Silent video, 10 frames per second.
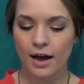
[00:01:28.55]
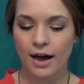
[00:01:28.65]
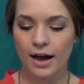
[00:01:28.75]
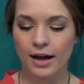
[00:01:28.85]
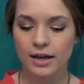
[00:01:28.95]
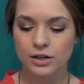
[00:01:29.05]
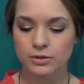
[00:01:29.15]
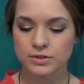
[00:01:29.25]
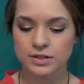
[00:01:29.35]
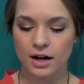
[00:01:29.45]
I
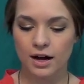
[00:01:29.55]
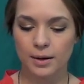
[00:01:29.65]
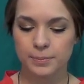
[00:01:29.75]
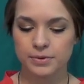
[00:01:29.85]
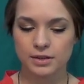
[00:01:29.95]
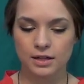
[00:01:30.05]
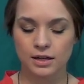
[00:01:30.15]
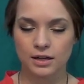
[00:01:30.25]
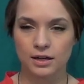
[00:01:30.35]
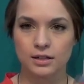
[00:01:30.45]
used up
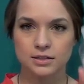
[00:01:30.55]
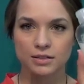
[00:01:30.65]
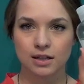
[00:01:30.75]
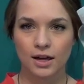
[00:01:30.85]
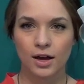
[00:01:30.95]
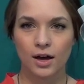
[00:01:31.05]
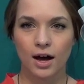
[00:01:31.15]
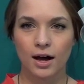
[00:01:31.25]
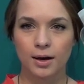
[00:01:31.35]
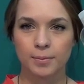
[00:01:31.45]
these
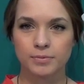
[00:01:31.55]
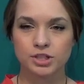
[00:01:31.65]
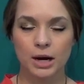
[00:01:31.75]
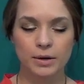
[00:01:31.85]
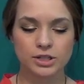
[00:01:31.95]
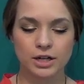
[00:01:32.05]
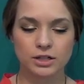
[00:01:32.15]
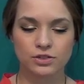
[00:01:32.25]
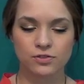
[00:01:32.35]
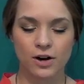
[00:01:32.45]
shower
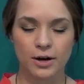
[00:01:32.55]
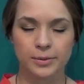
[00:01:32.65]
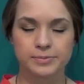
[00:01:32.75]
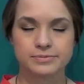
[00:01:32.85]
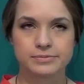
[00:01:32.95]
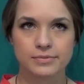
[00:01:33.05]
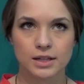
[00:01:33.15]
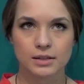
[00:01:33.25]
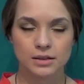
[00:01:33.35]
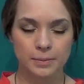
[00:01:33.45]
gels from
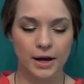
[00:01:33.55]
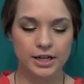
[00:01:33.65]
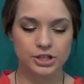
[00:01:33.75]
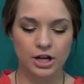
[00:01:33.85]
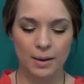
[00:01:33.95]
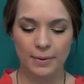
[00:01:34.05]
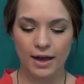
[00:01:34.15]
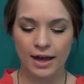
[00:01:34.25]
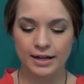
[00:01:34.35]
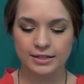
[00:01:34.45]
The Body Shop,
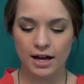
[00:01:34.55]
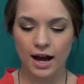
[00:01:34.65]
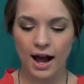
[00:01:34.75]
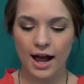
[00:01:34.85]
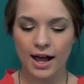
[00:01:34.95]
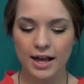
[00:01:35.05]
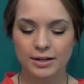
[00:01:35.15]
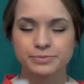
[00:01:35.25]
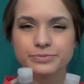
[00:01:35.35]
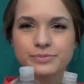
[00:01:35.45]
and I